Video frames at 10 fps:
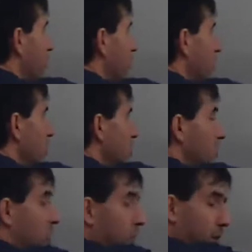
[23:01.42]
first
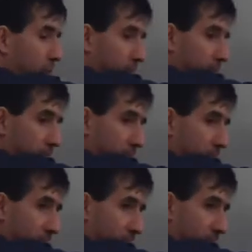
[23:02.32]
term,
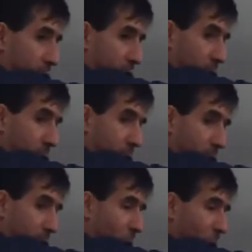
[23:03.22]
term number
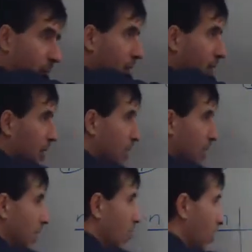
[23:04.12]
1.
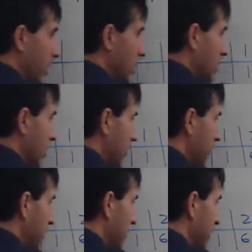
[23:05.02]
What is the
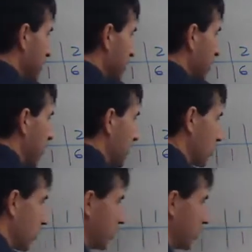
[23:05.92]
fifth term is what